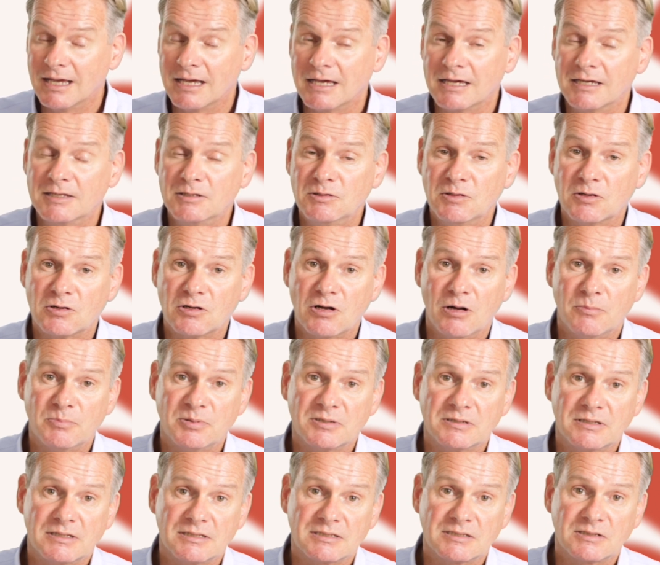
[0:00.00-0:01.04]
in your
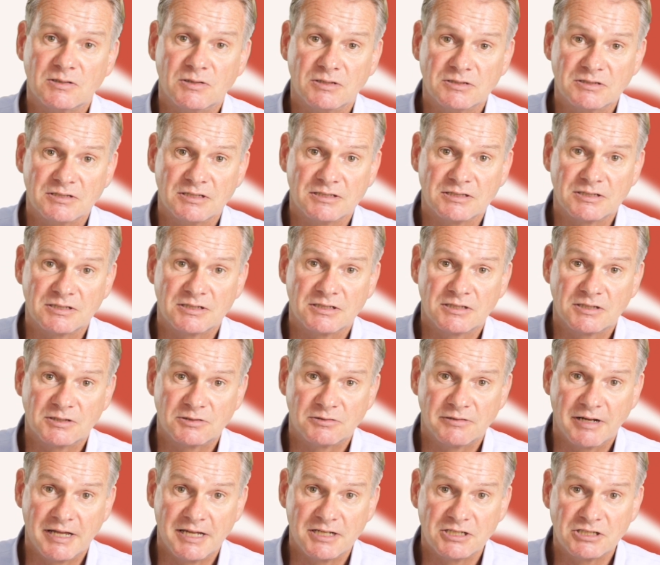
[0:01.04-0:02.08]
company's content
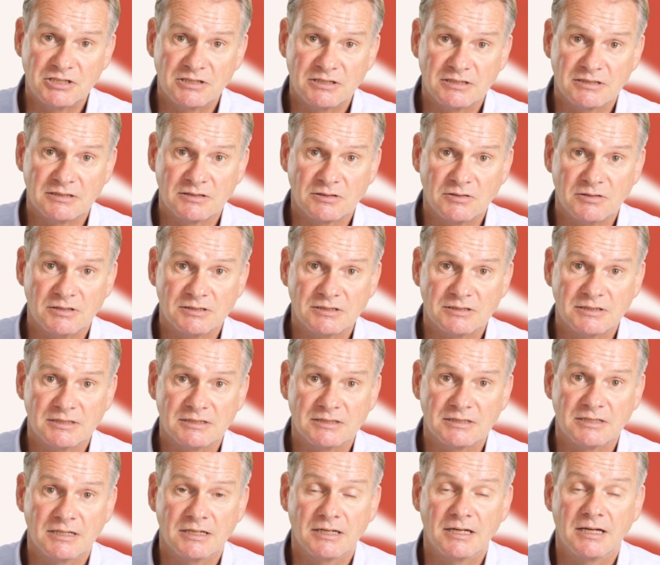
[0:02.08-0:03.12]
creation and
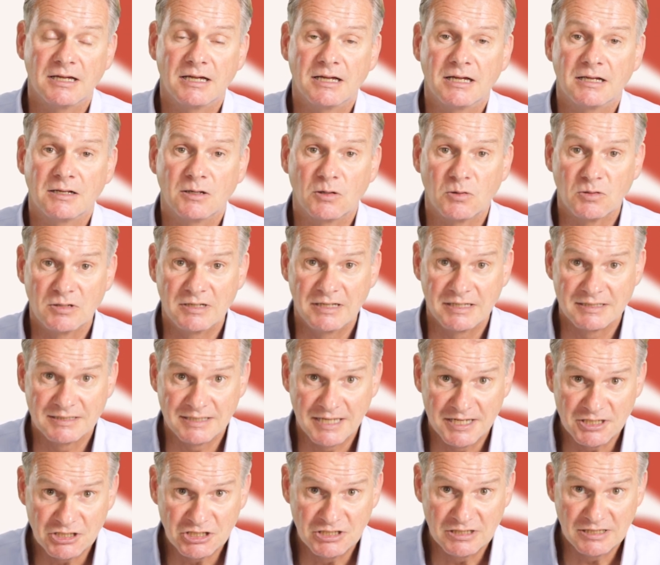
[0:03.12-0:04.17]
content
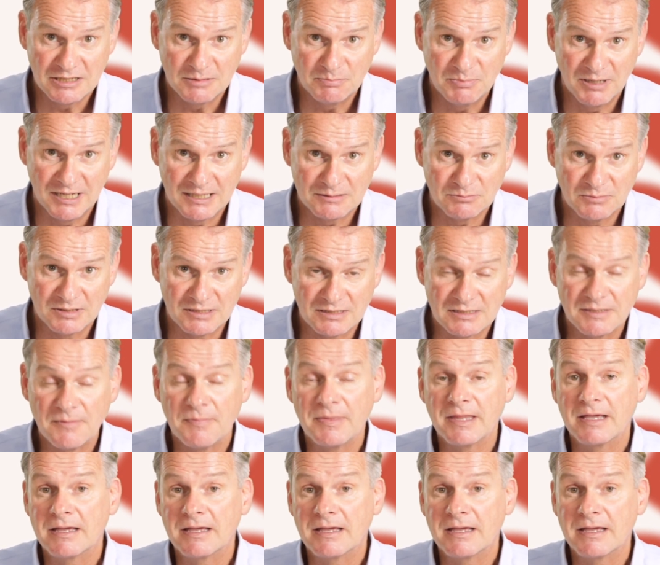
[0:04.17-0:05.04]
localization department.